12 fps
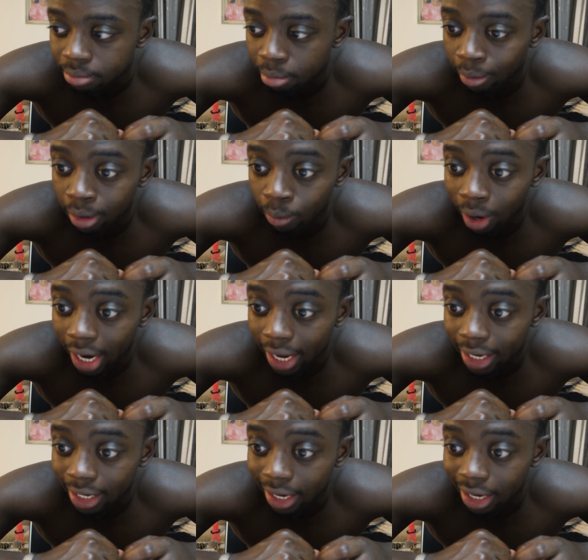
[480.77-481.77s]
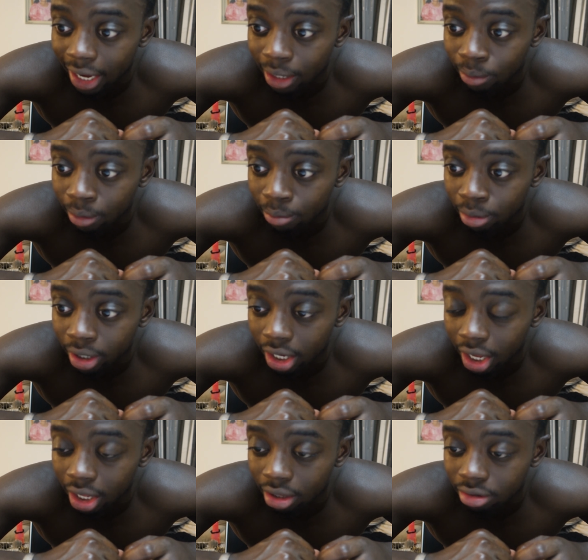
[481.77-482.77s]
probably why I hit that
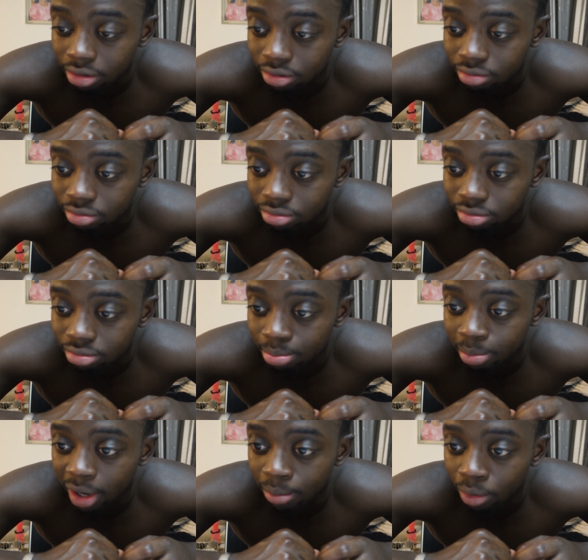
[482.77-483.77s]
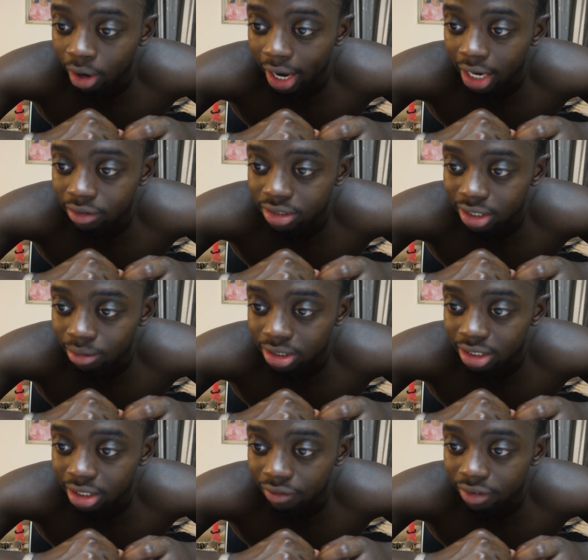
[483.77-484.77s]
91.8. Burn more calories, I was
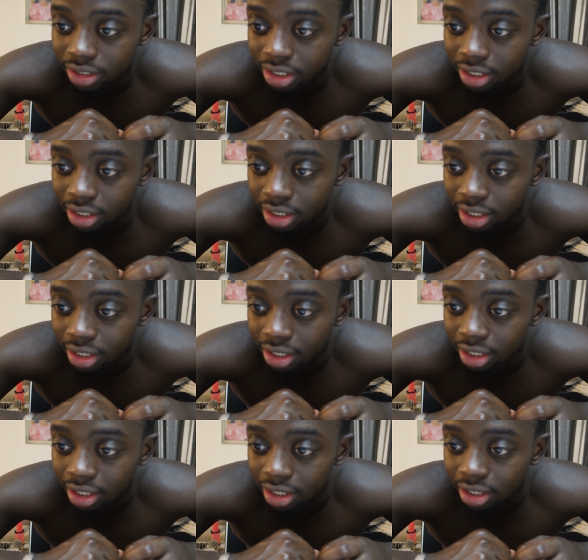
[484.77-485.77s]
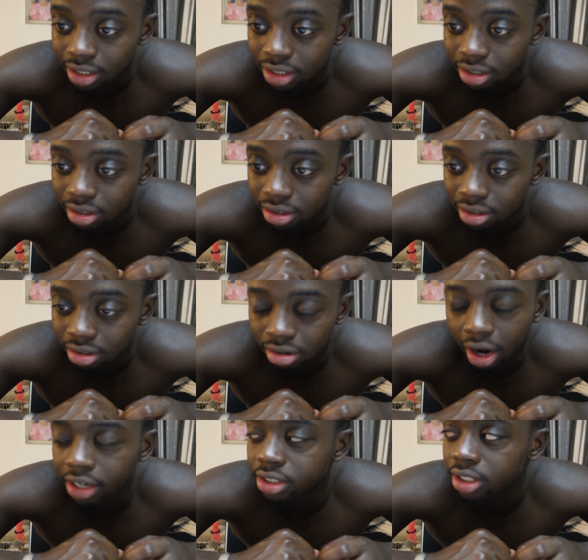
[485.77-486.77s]
in a deficit.
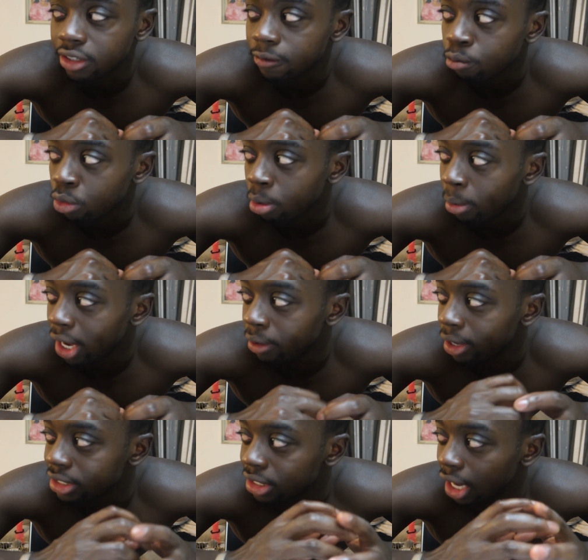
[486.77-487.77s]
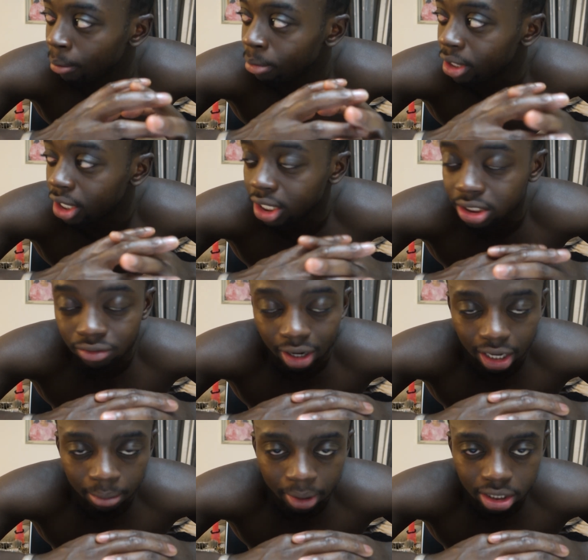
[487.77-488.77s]
Crazy. But anyways, I'm in the kitchen
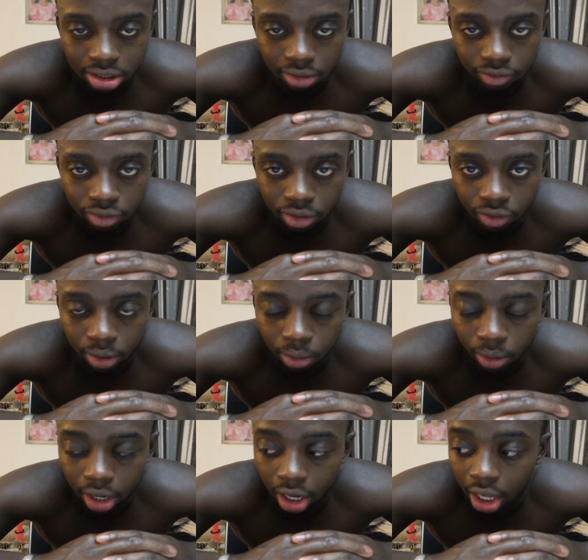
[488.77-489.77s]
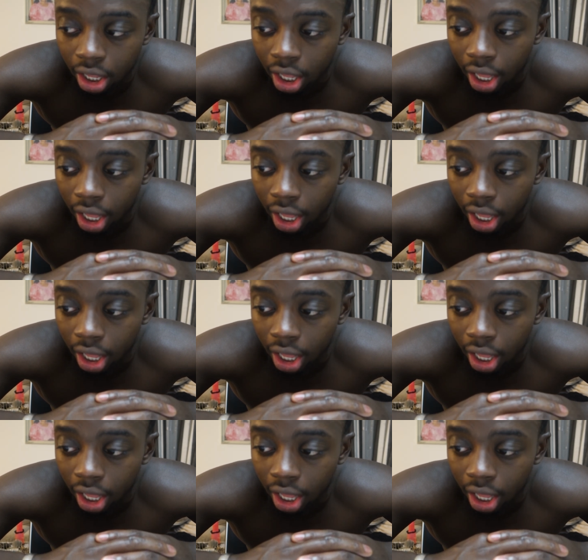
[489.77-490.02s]
right now making some food real quick.